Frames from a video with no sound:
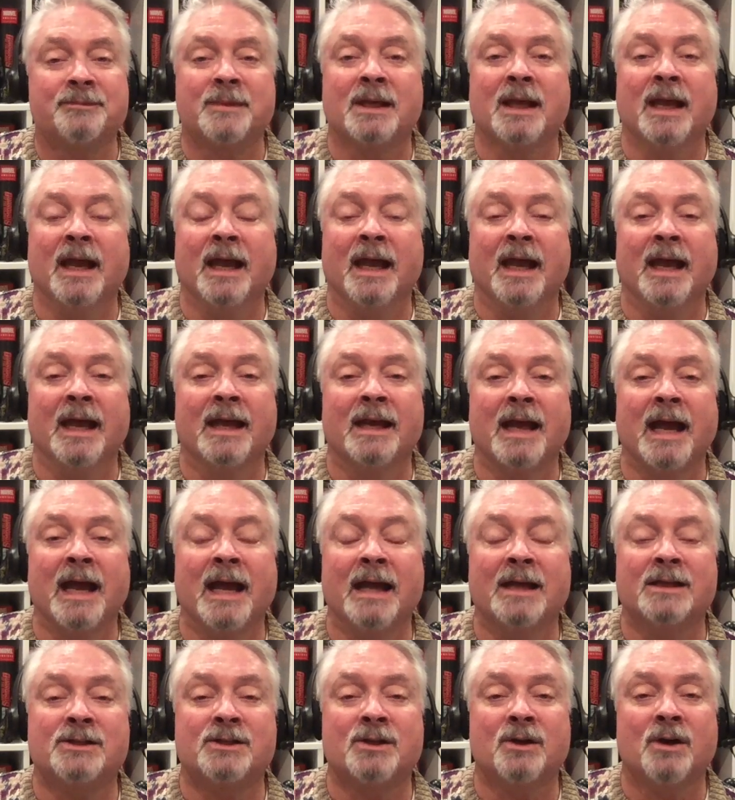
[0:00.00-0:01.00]
And I
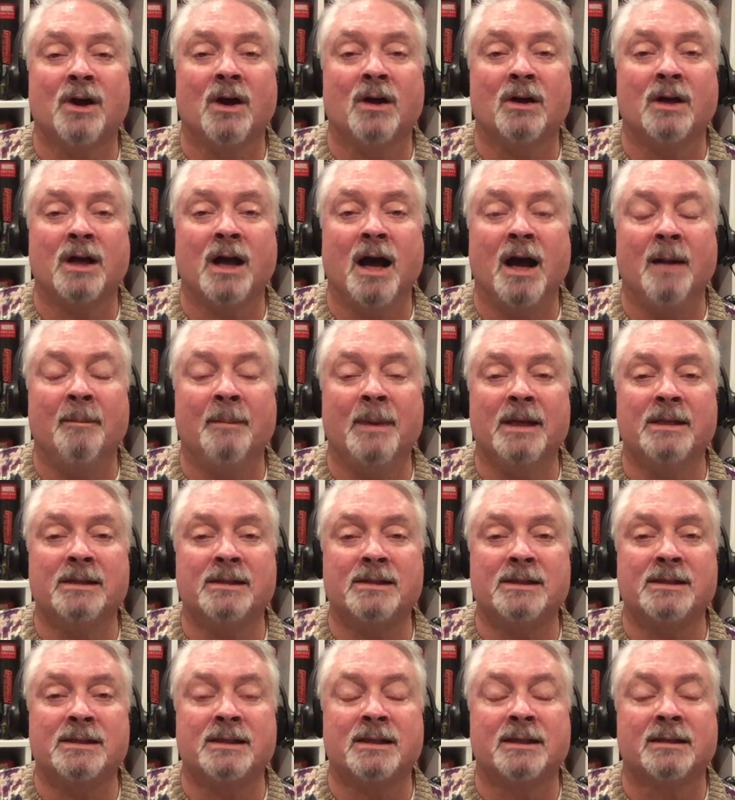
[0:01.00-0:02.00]
answer all
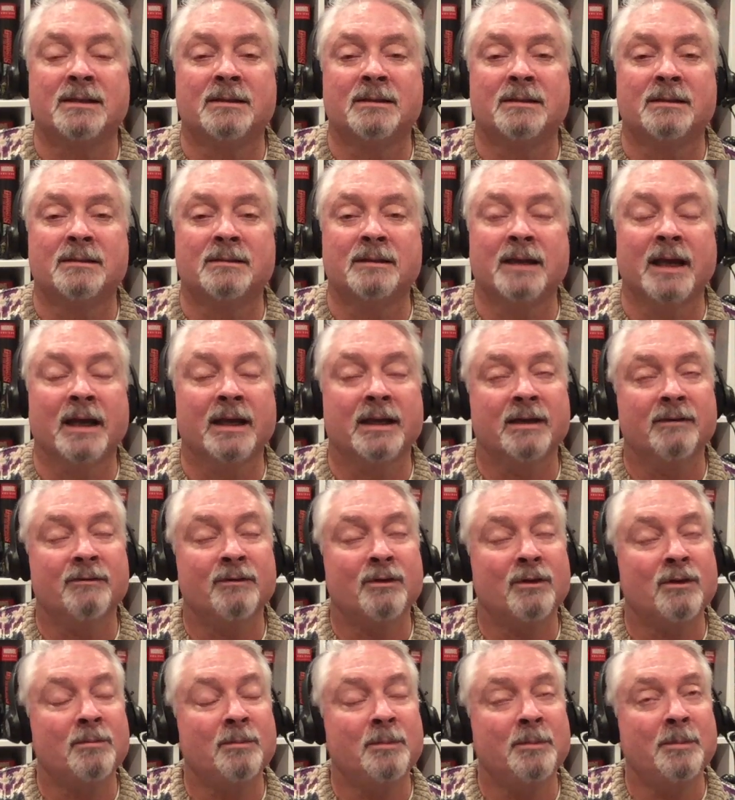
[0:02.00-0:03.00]
comments, negative
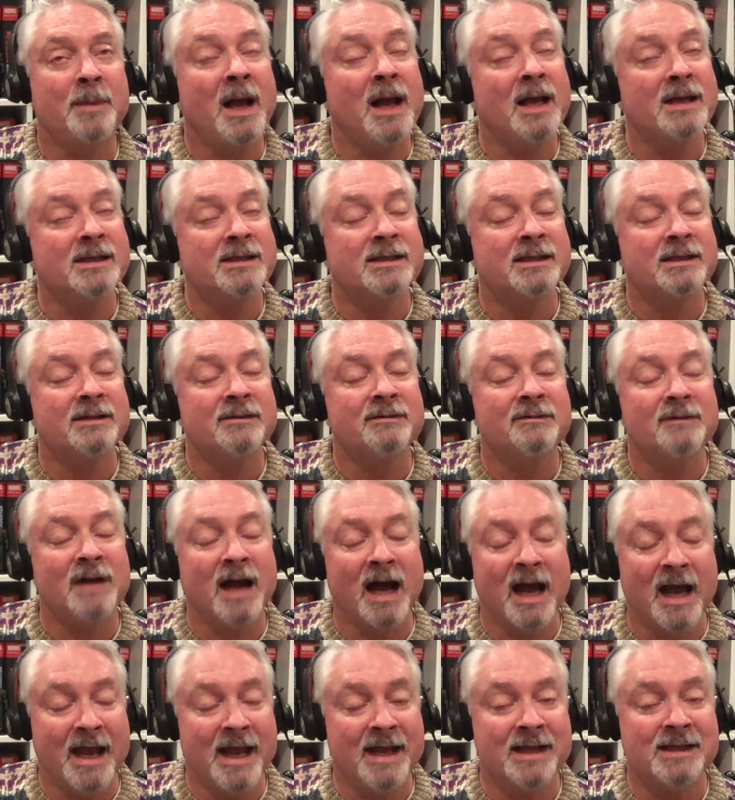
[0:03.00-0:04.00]
or positive.
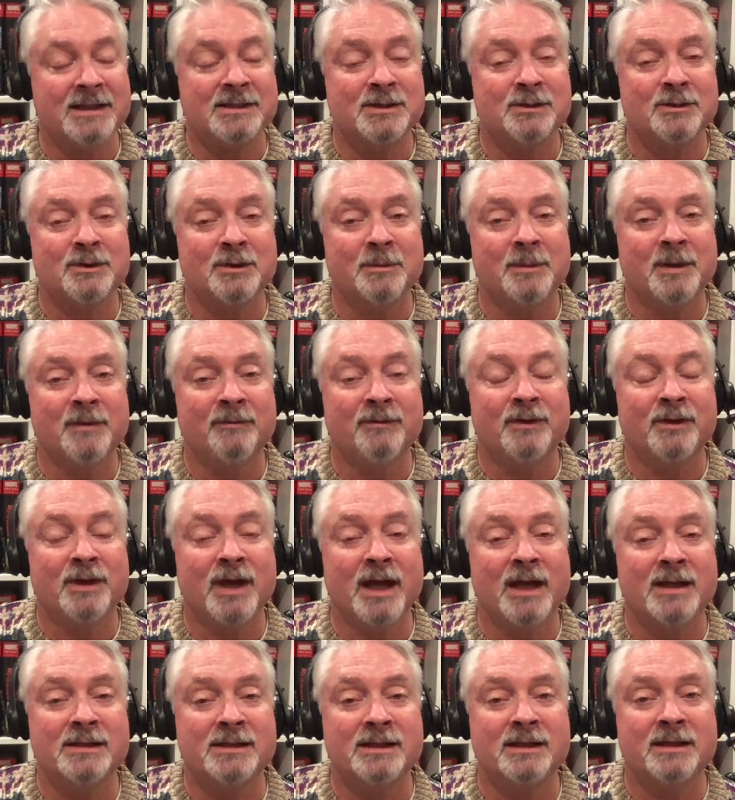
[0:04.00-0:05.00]
I answer them. If you're
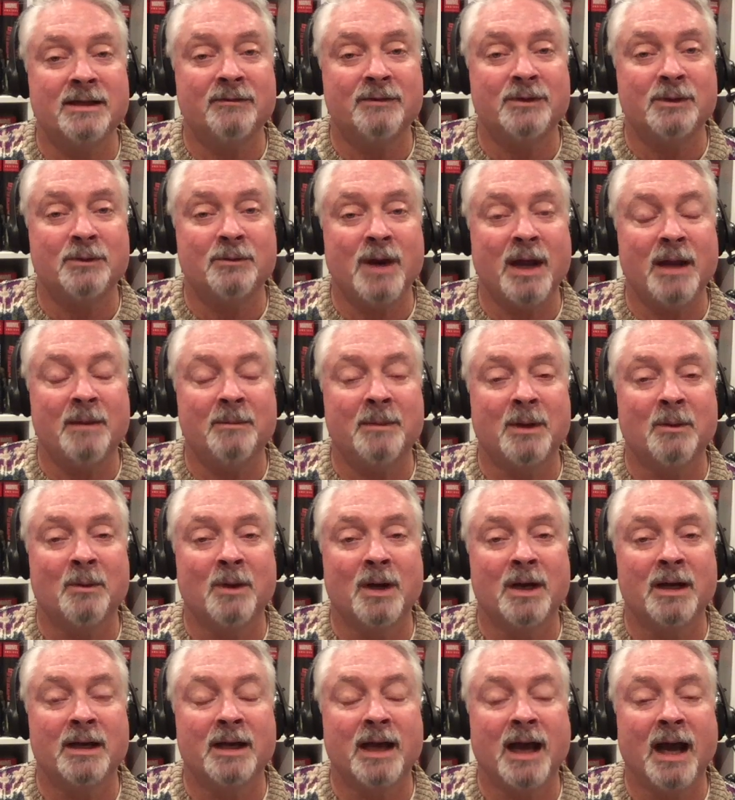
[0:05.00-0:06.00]
nice enough to write me
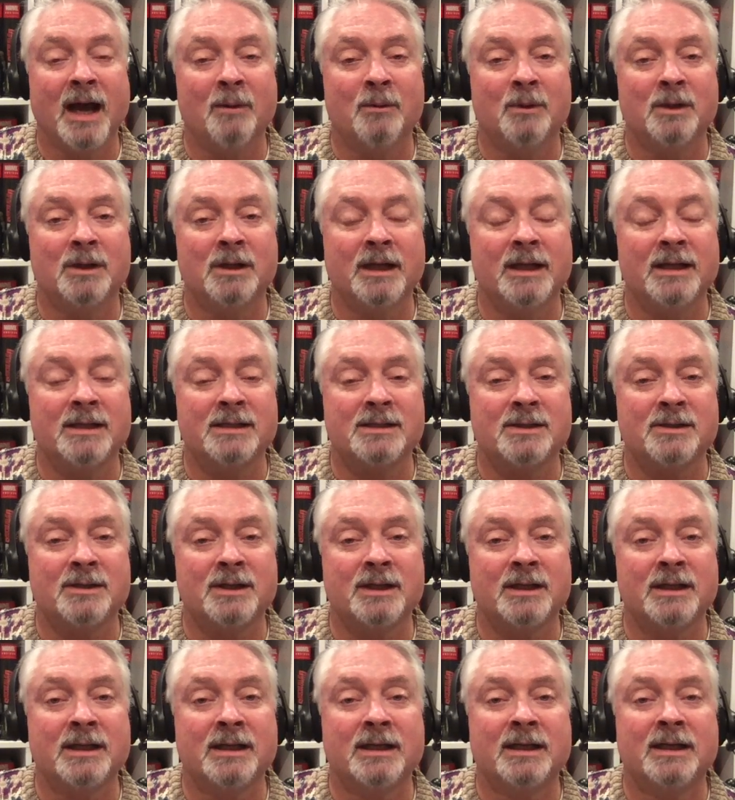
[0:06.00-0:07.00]
one, I will answer
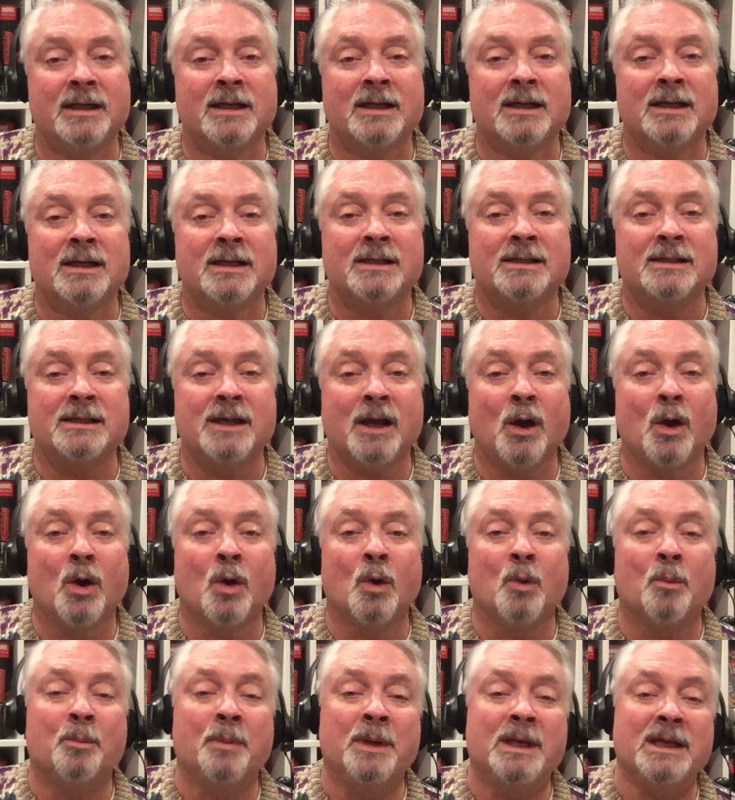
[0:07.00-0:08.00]
it.
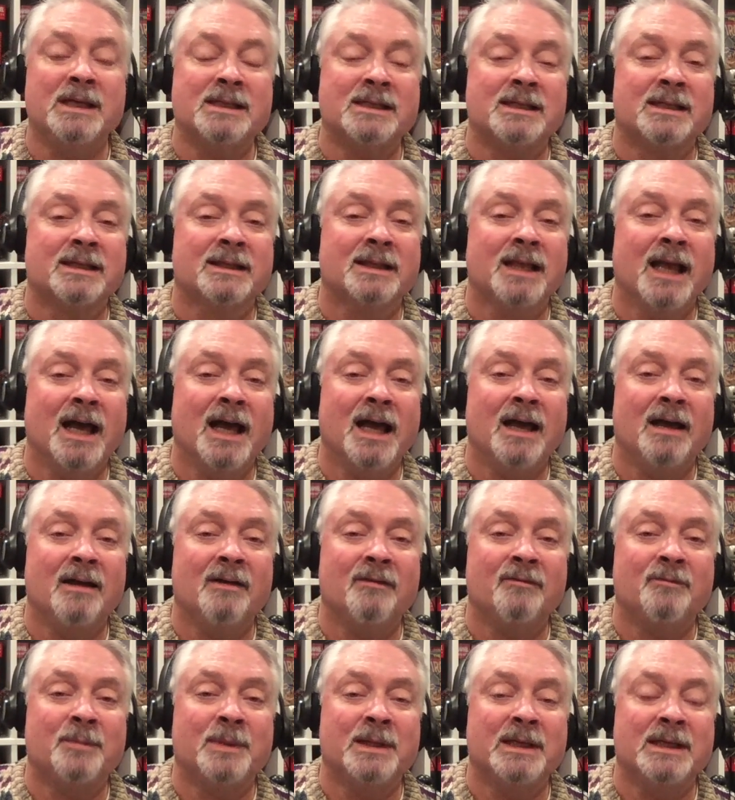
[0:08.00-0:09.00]
So peace and
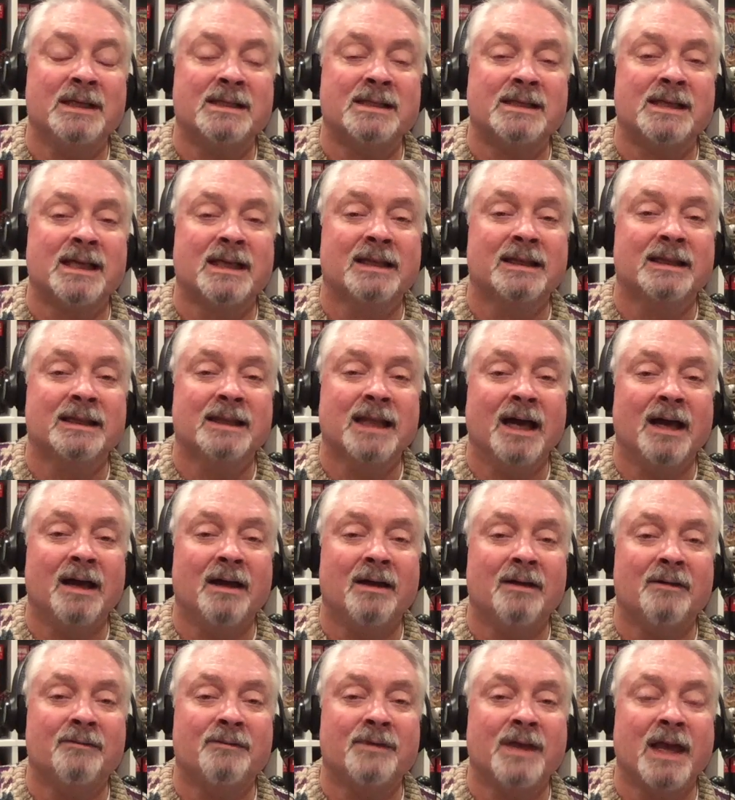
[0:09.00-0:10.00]
love, peace and
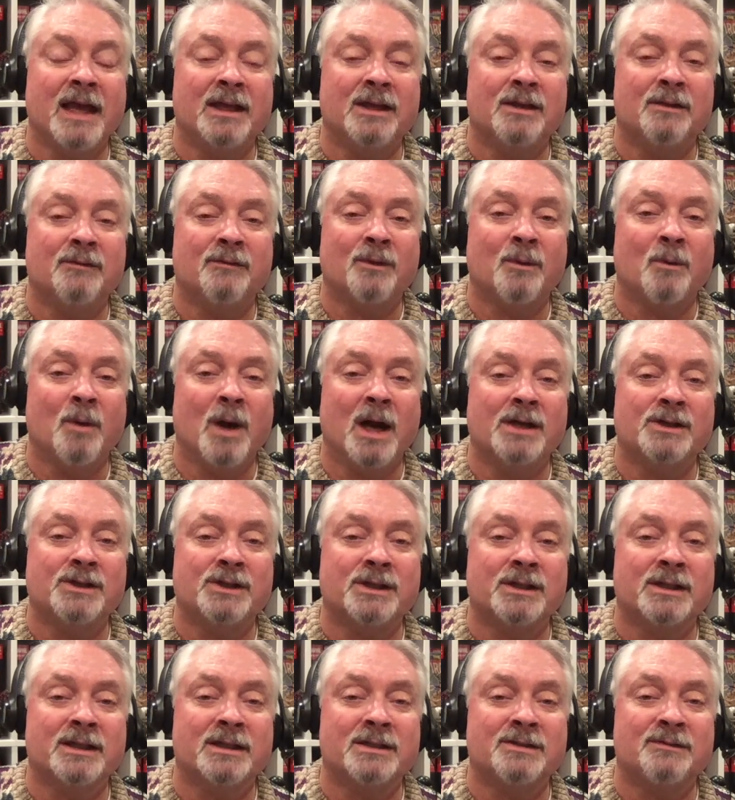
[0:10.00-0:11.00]
love. Thank you for
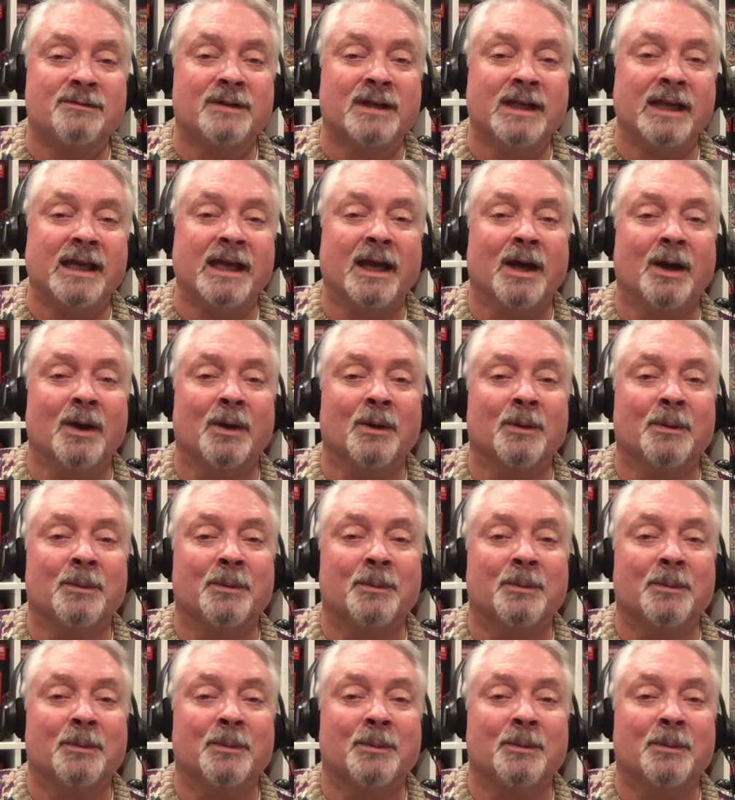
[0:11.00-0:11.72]
watching this video.